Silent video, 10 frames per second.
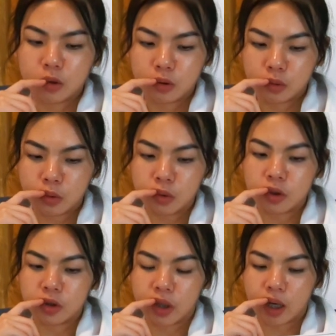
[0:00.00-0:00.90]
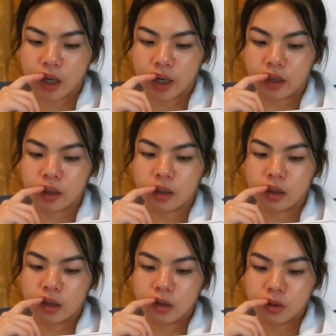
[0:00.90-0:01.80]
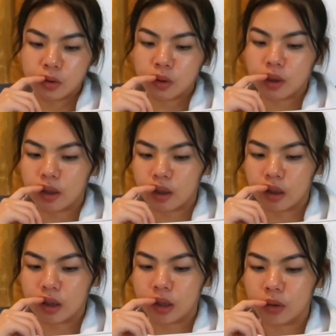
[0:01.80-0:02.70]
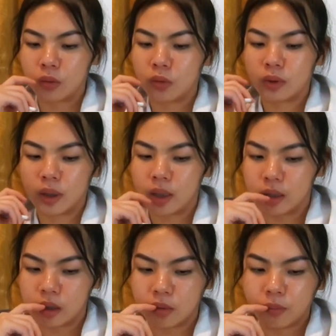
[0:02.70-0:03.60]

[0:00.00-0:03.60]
to try to learn new things,